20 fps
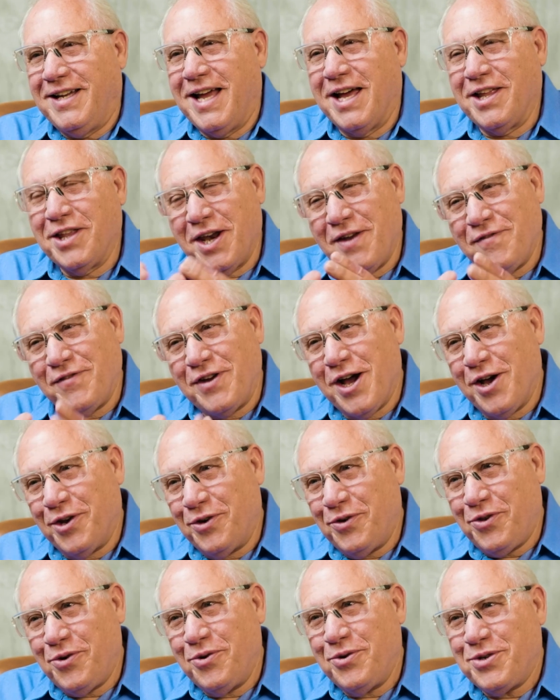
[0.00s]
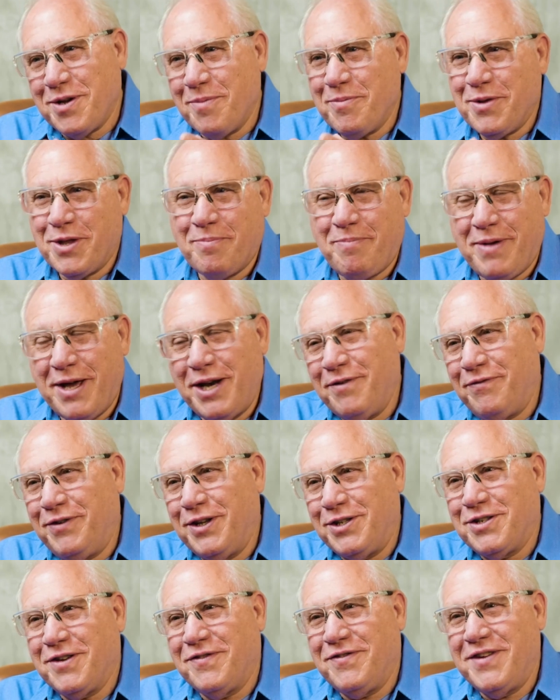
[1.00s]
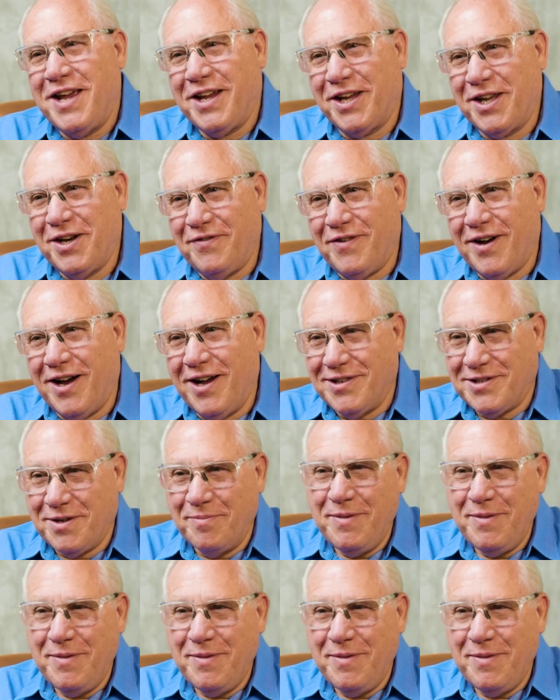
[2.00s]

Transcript: Now that I've gone through some of the benefits of negative ions,